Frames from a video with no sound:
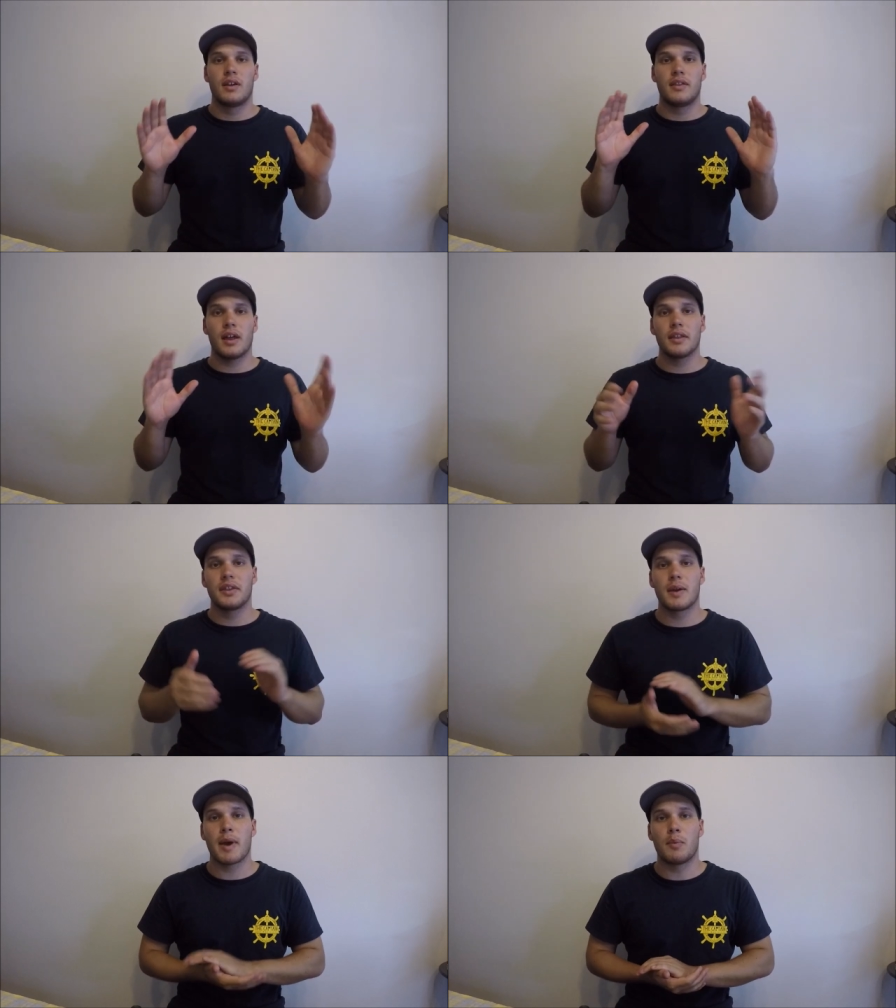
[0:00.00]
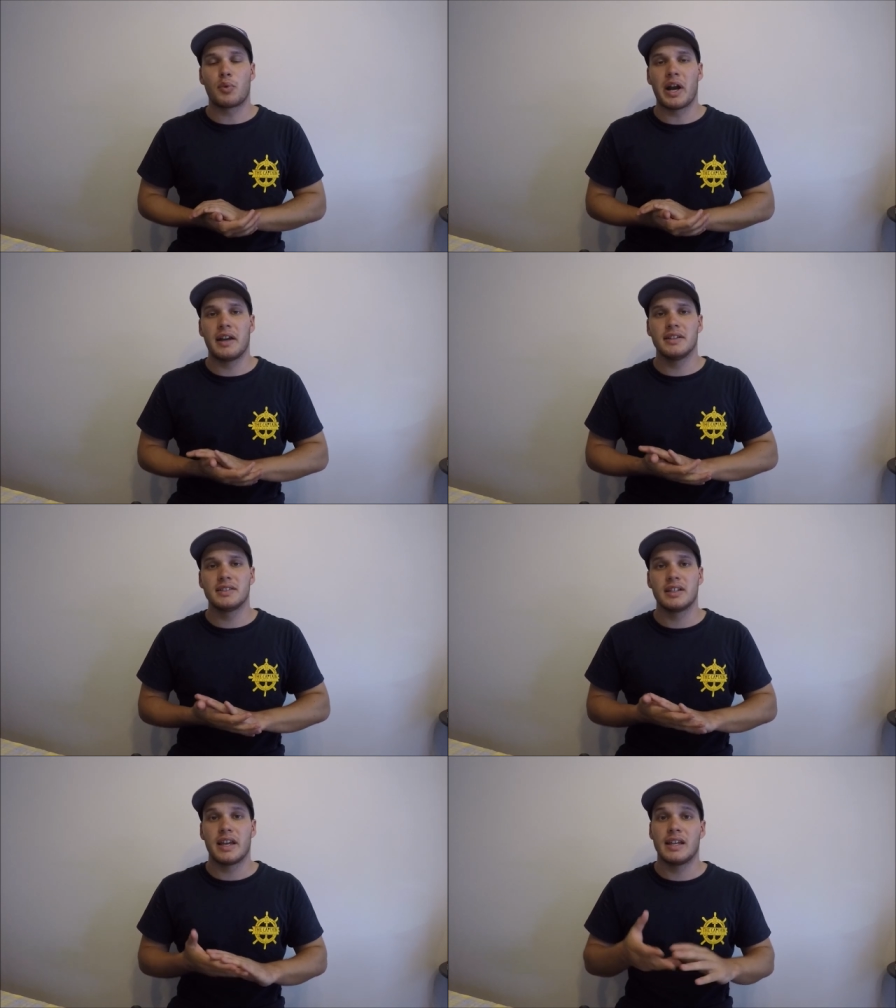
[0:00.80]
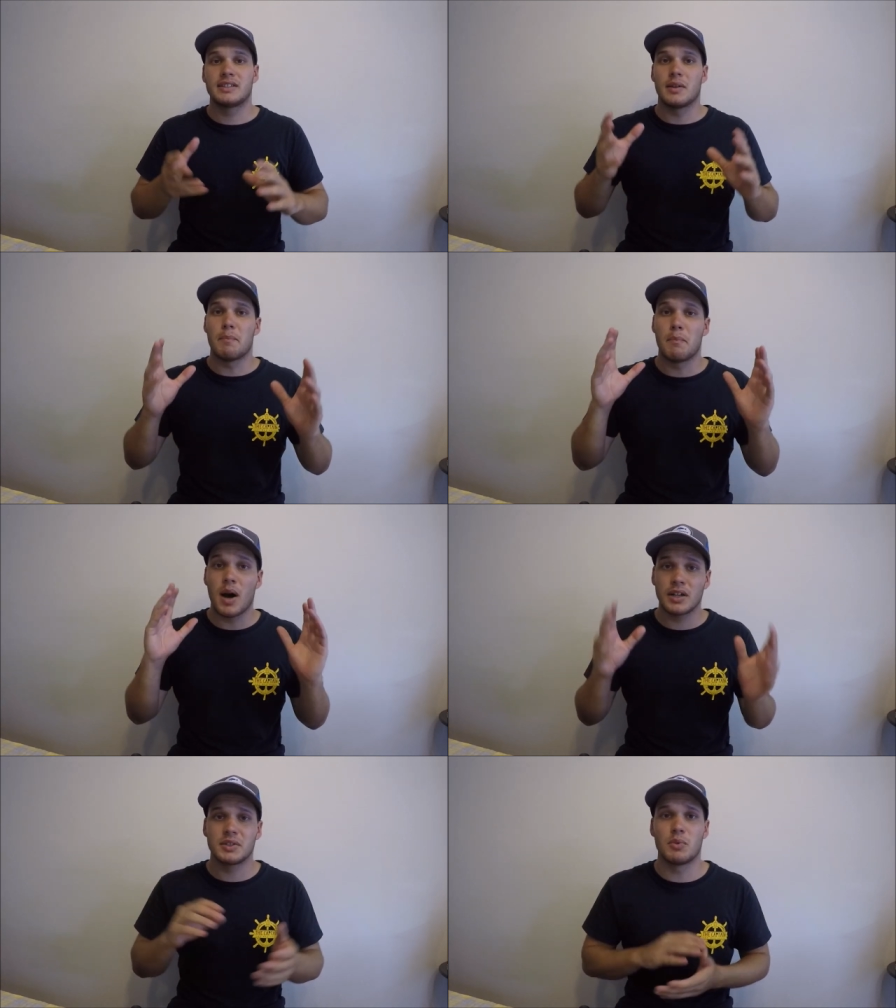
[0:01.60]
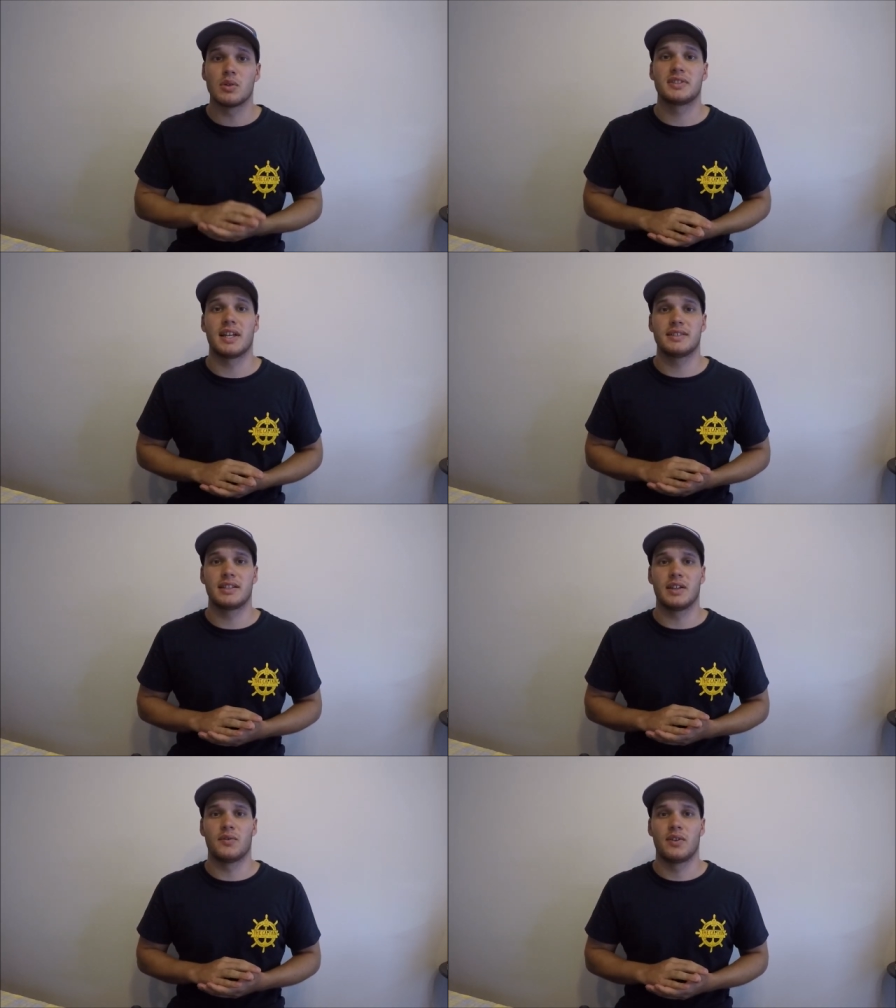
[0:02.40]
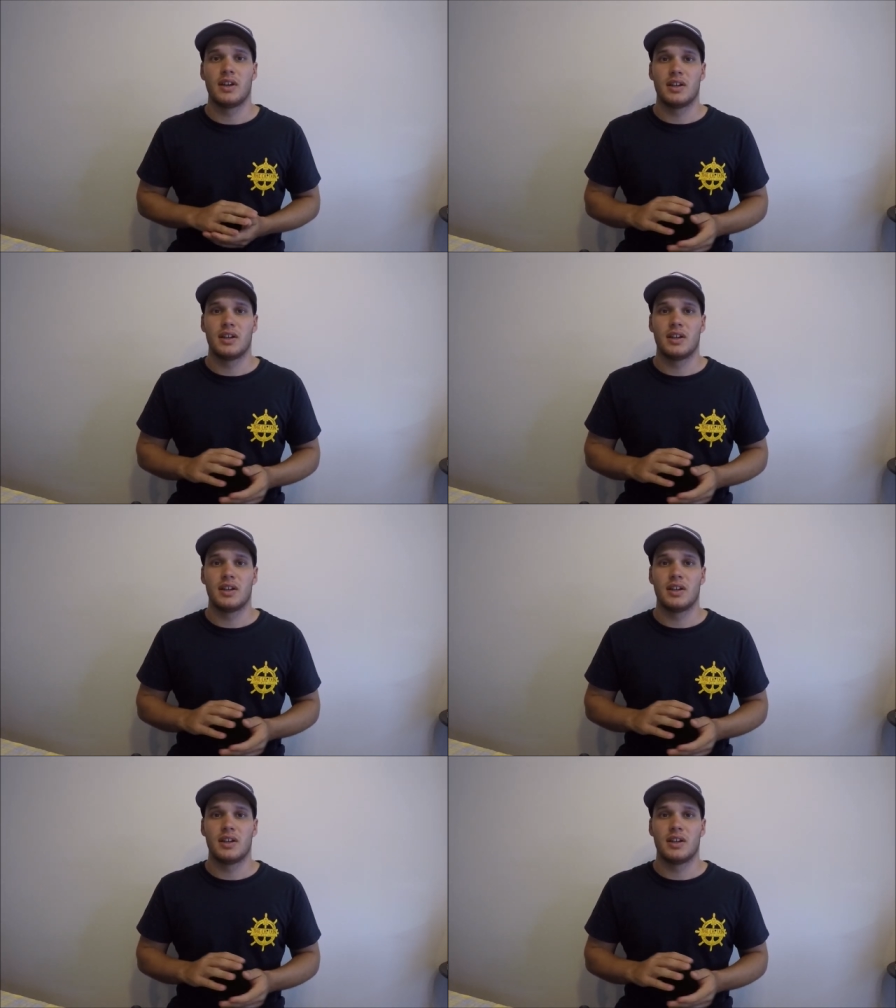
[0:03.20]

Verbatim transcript: The other thing about braid is it's much more sensitive.